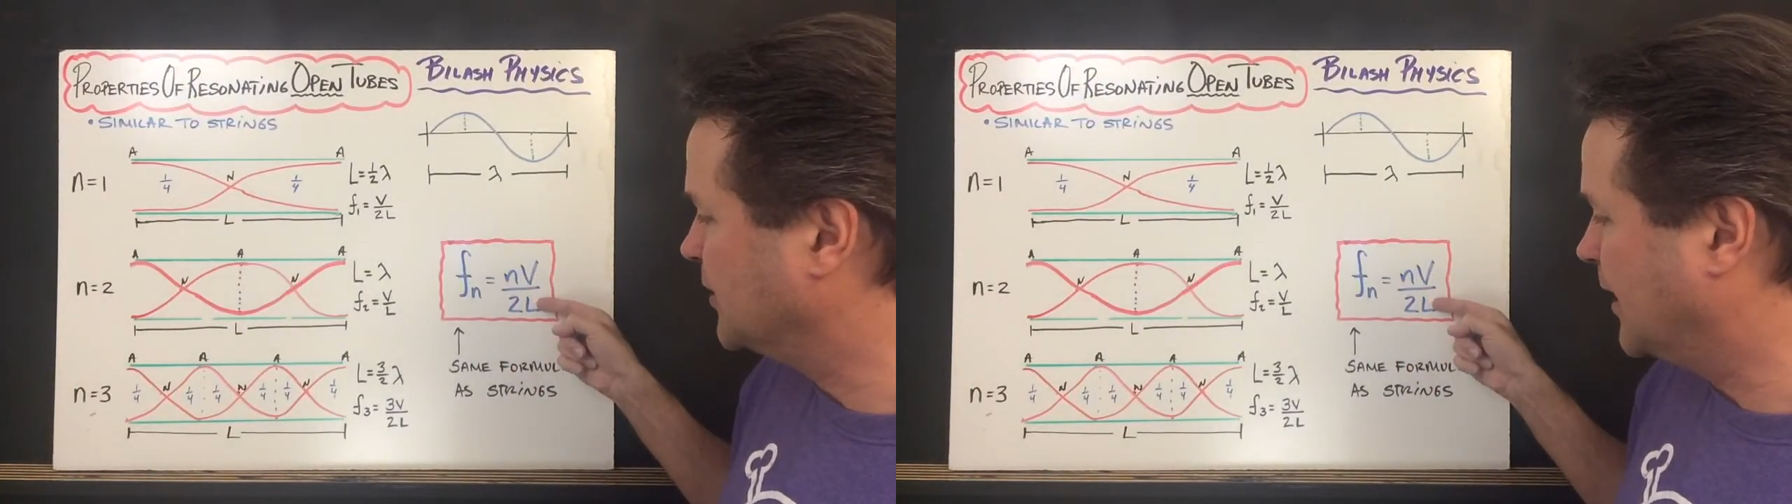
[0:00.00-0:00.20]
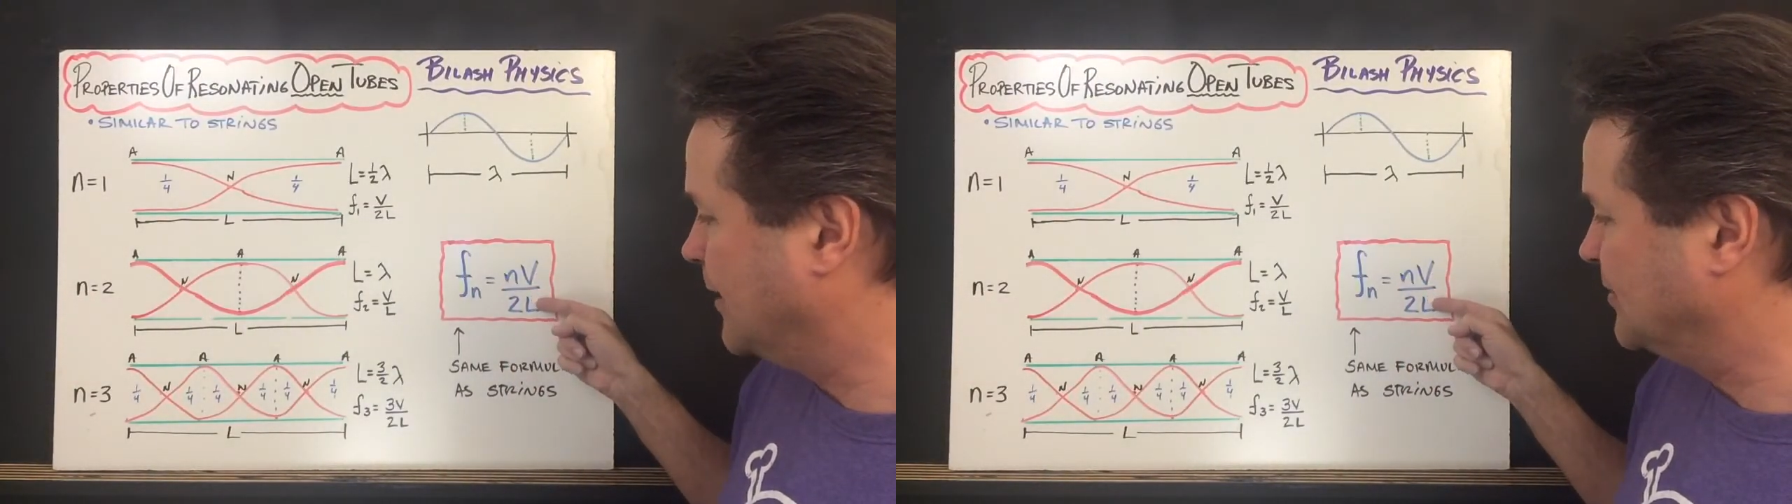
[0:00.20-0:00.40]

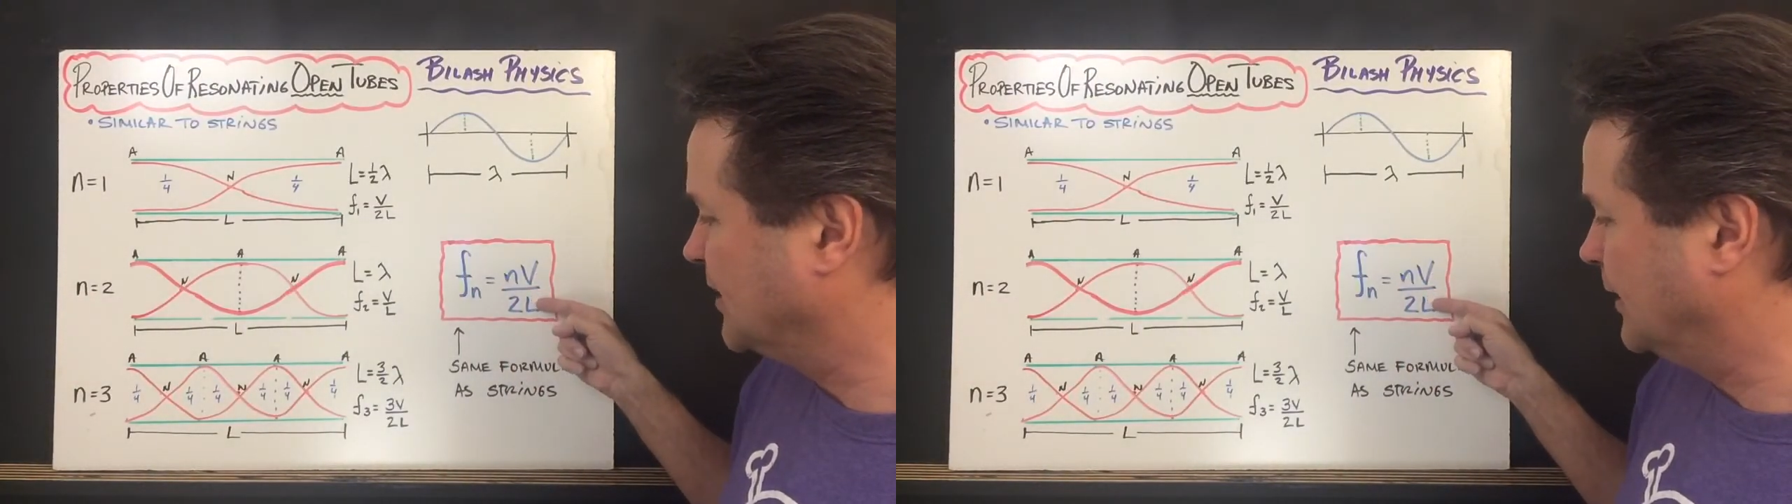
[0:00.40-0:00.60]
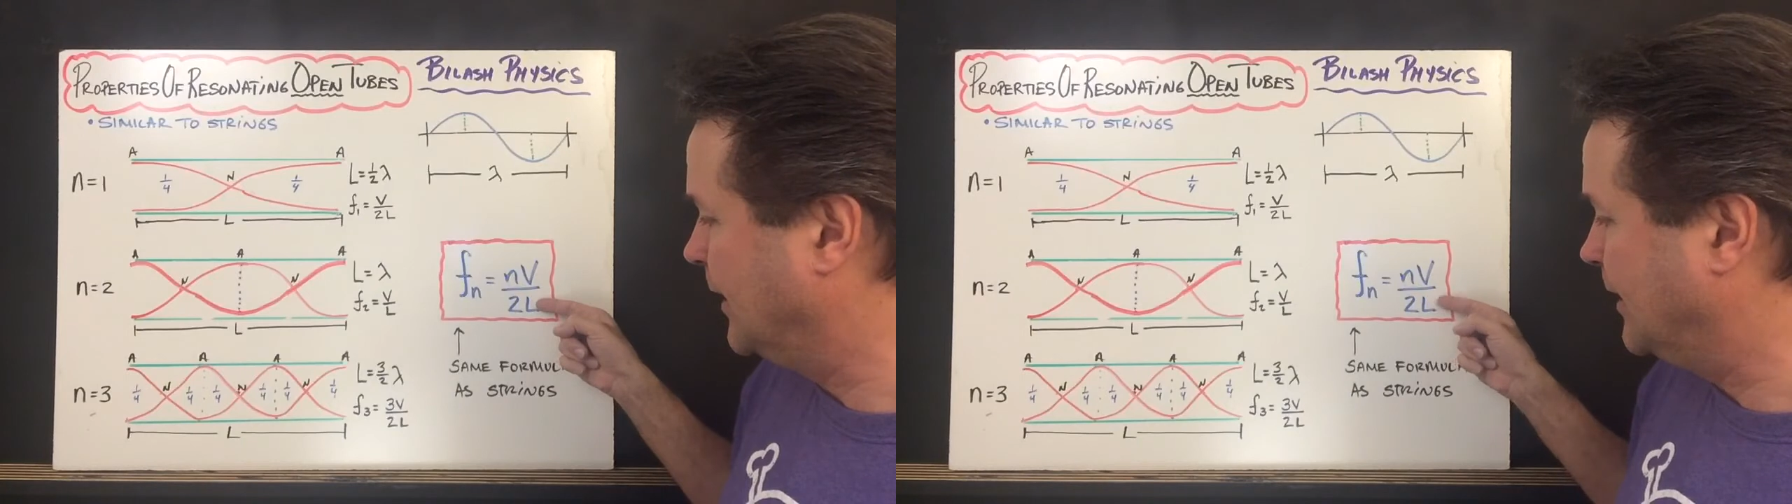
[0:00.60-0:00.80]

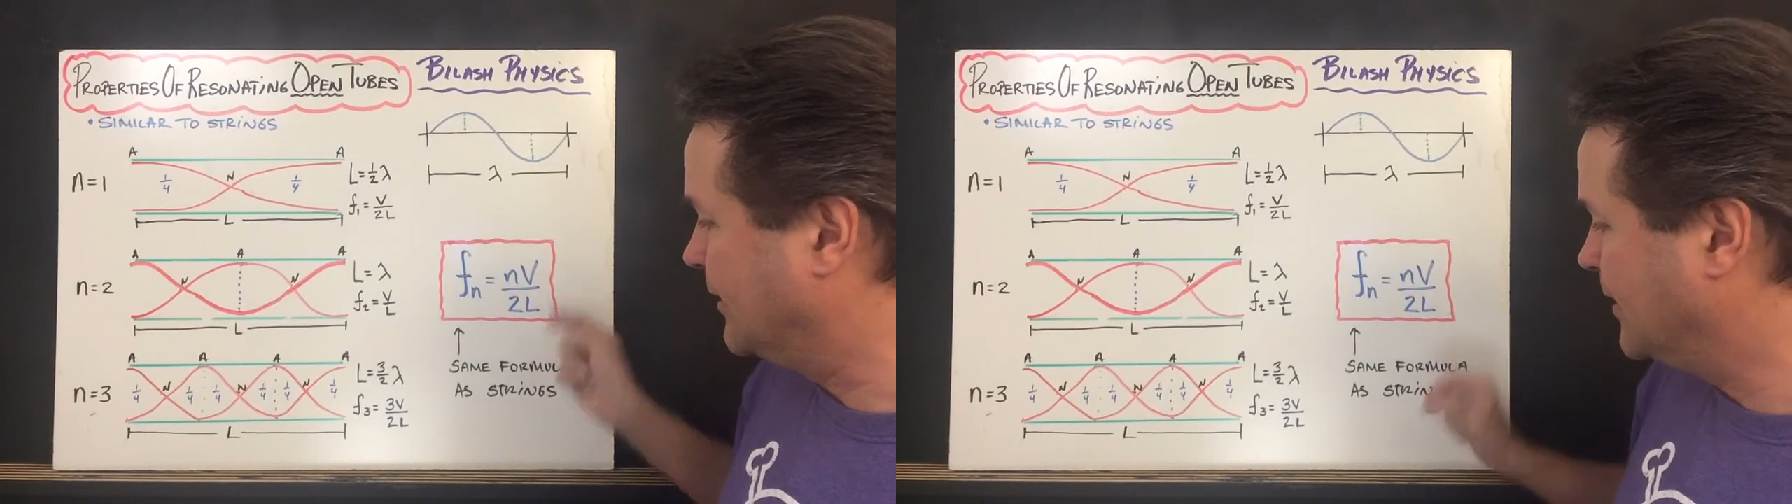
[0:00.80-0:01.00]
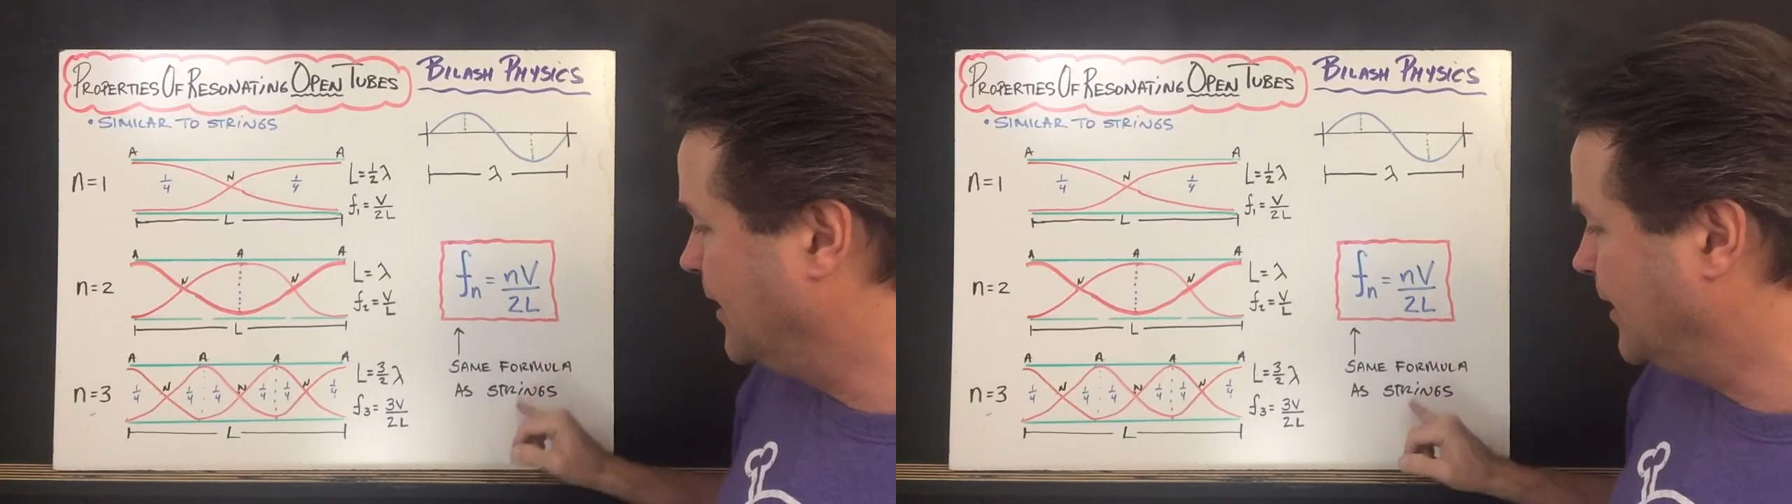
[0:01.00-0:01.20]
times the
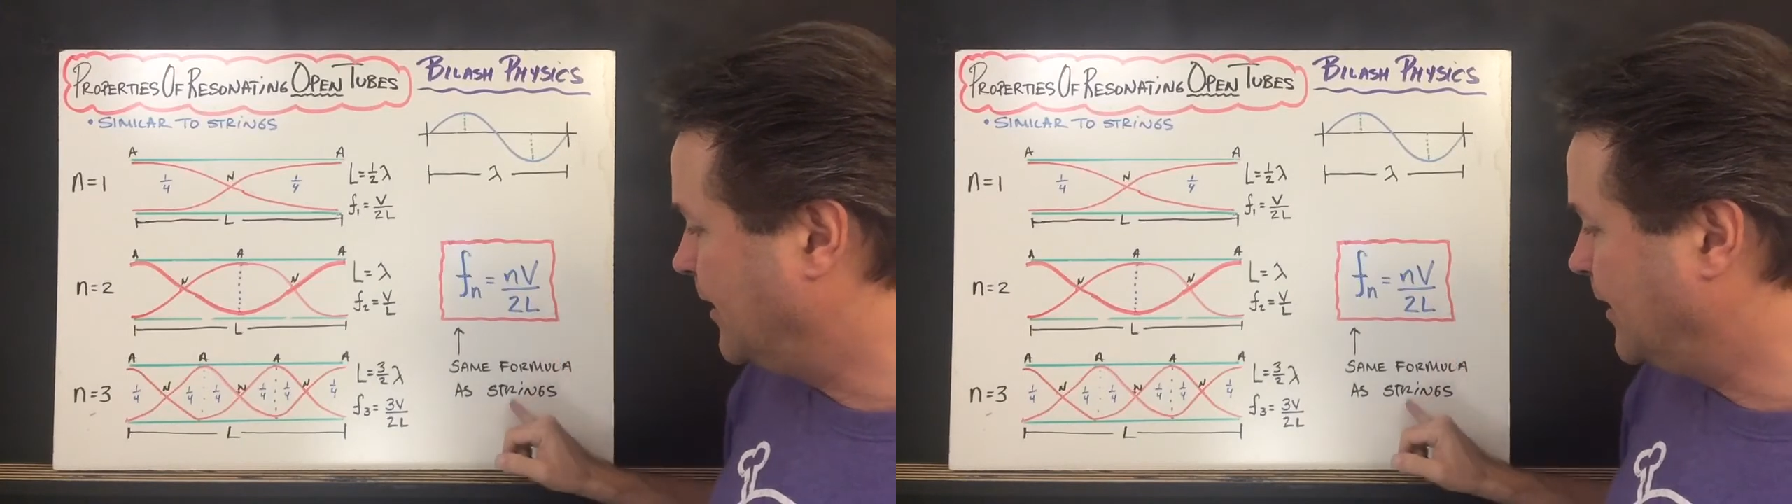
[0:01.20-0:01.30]
length.